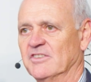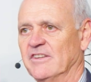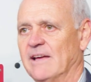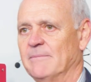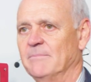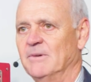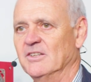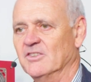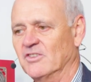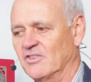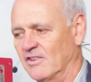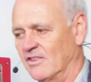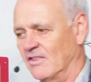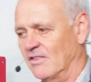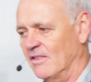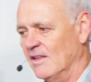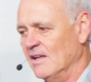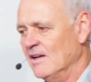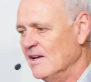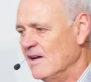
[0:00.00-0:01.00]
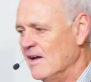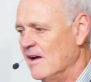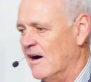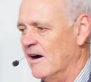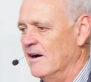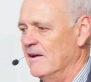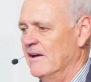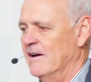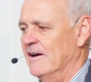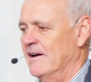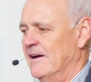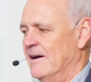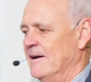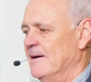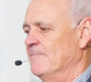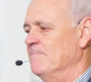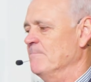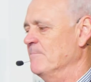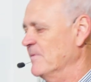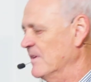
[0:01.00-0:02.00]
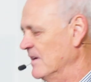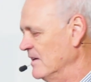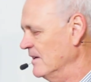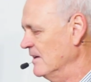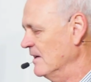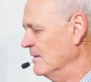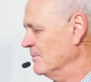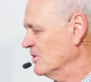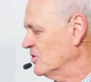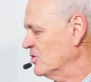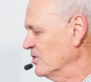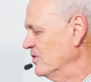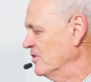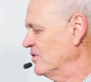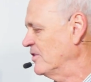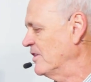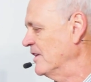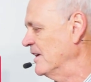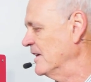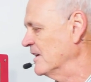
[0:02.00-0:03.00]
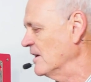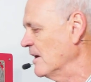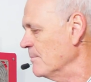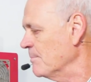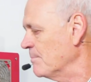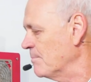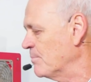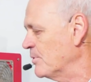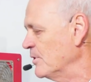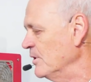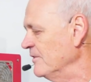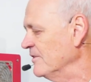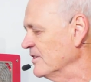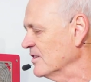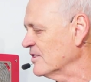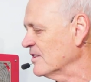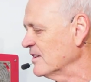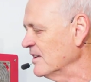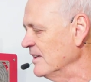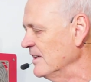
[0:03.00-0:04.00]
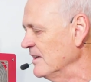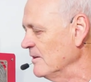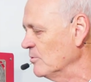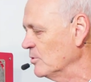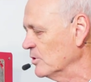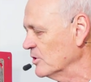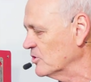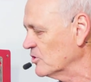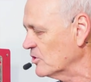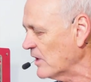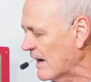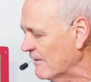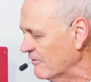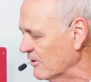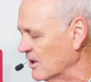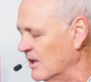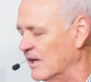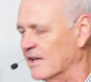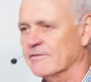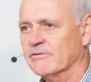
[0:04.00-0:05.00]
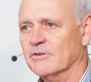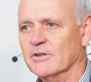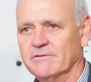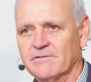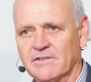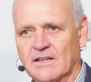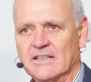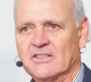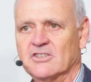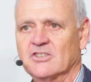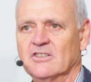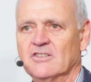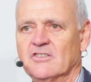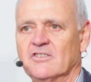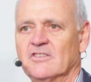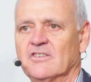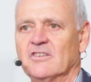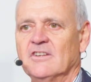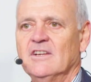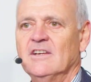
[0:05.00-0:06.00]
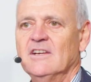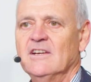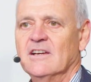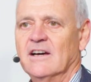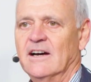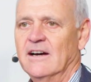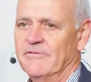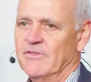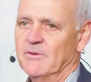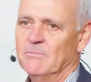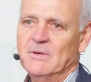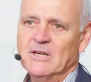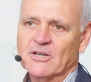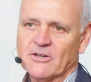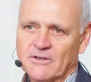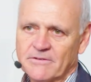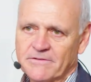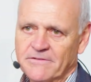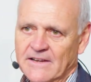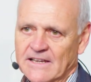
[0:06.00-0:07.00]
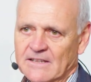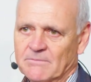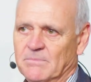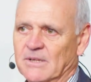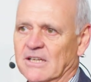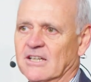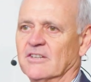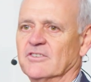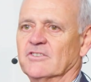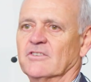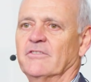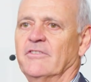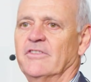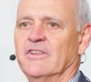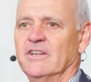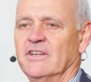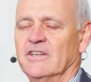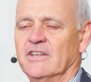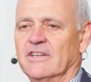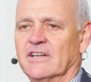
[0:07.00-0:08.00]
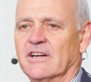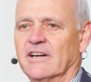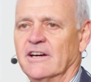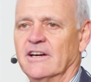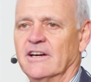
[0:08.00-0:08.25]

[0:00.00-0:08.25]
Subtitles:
That means images that previously would have a lot of reflections, the mirror effect because of the